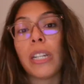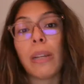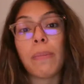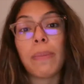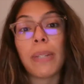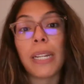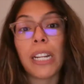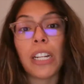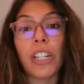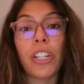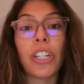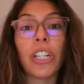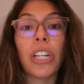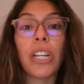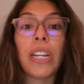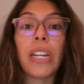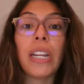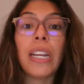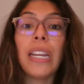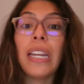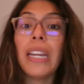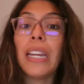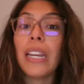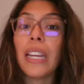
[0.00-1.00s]
temptation
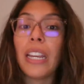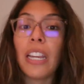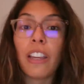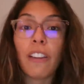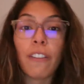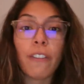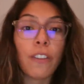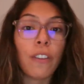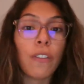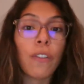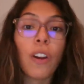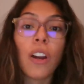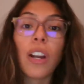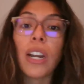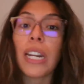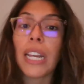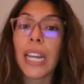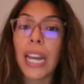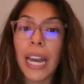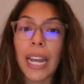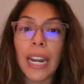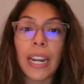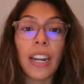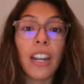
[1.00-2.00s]
if you've already
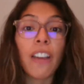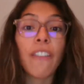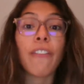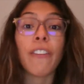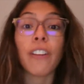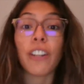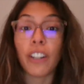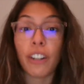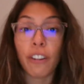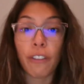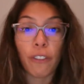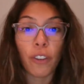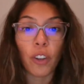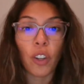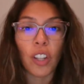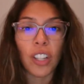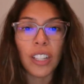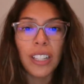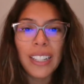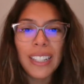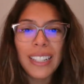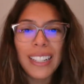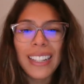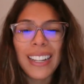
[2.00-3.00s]
had enough and you're full.
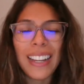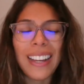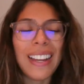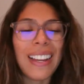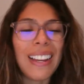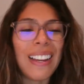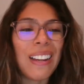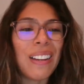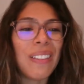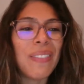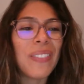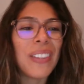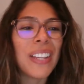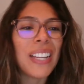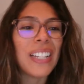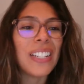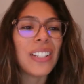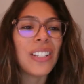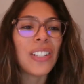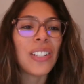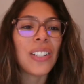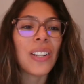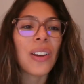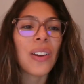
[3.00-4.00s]

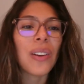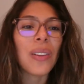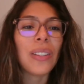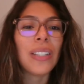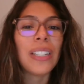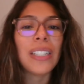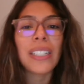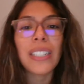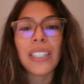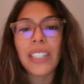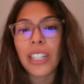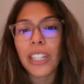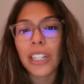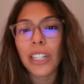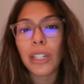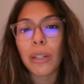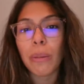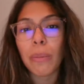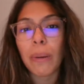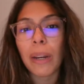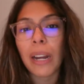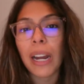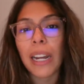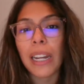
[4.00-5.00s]
And so listen to
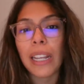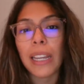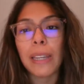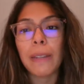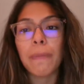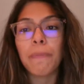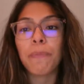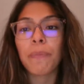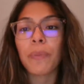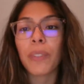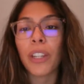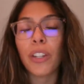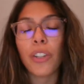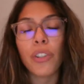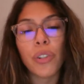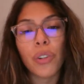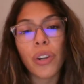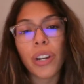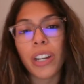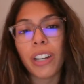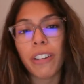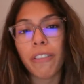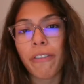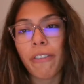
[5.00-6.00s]
your body,
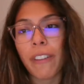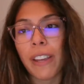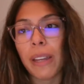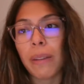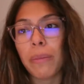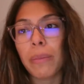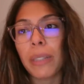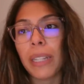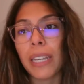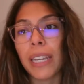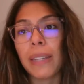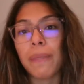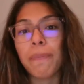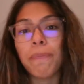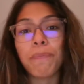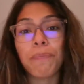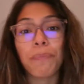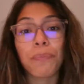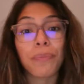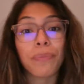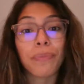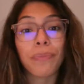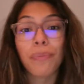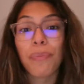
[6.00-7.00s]
enjoy your family,
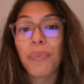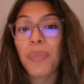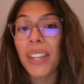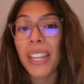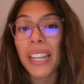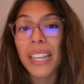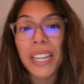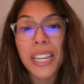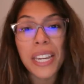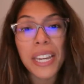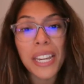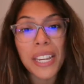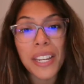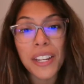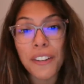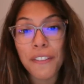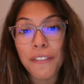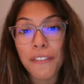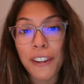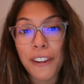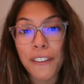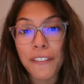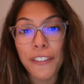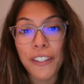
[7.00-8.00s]
eat your
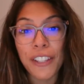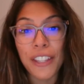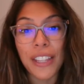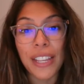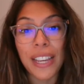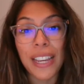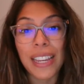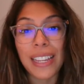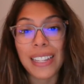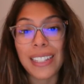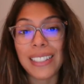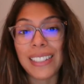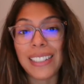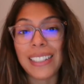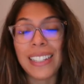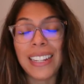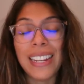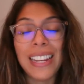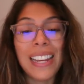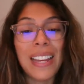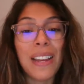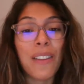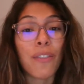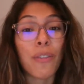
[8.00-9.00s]
favorite things.
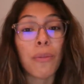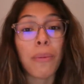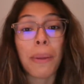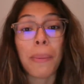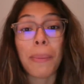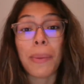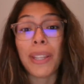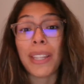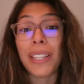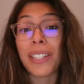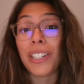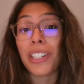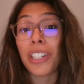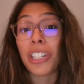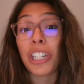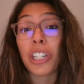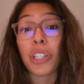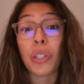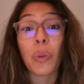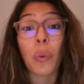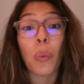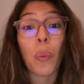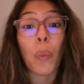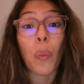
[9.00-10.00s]
Remember, this is
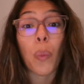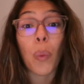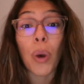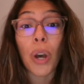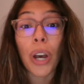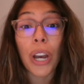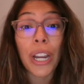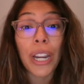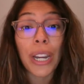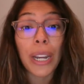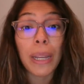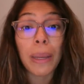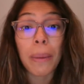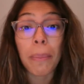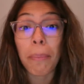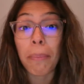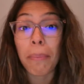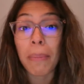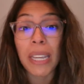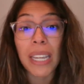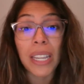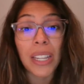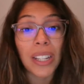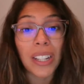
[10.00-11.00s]
just one
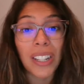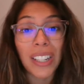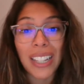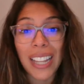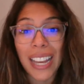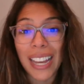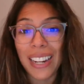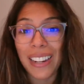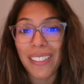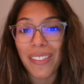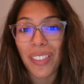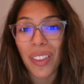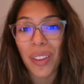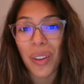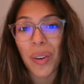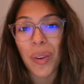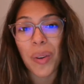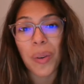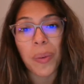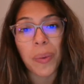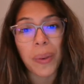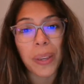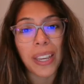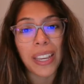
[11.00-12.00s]
meal out of the
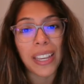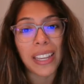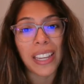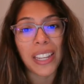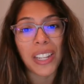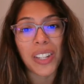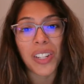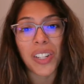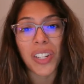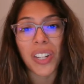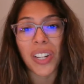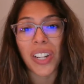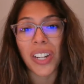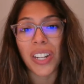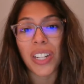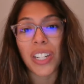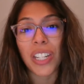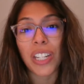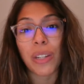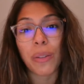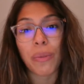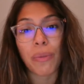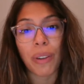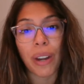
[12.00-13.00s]
whole week. It
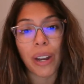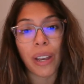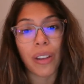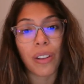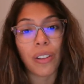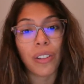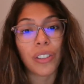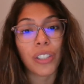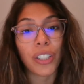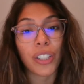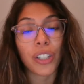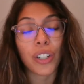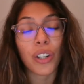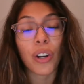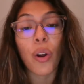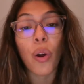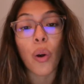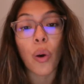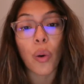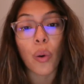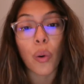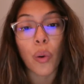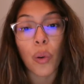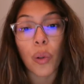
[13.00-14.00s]
shouldn't derail your
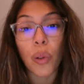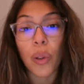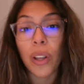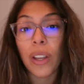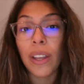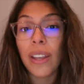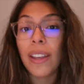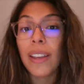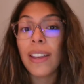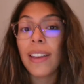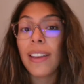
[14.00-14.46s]
whole